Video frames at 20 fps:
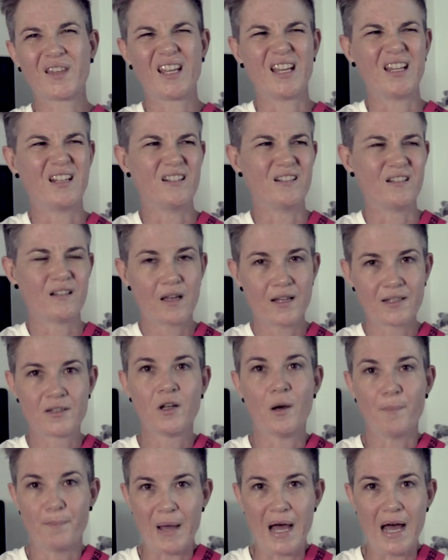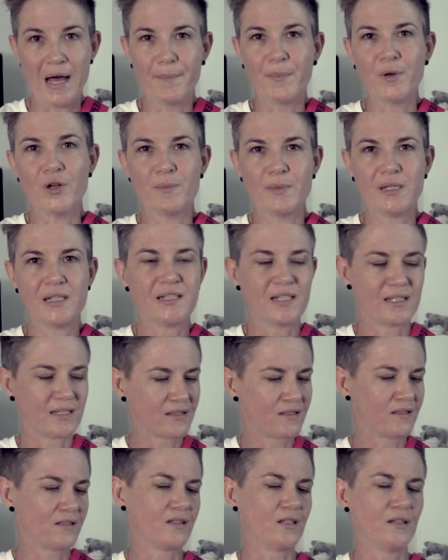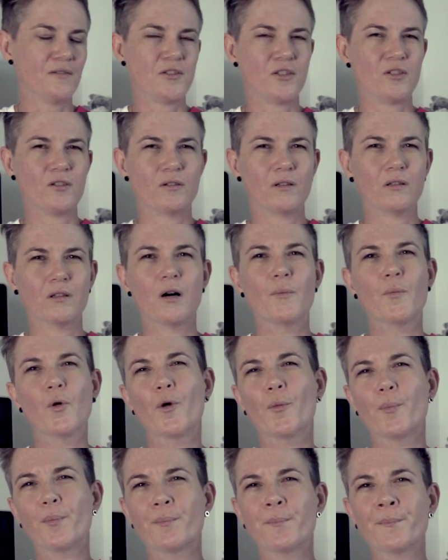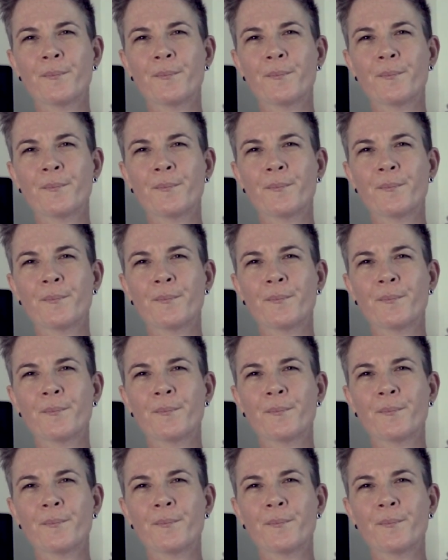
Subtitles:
and it's not bad boomy, it just gives you a lot more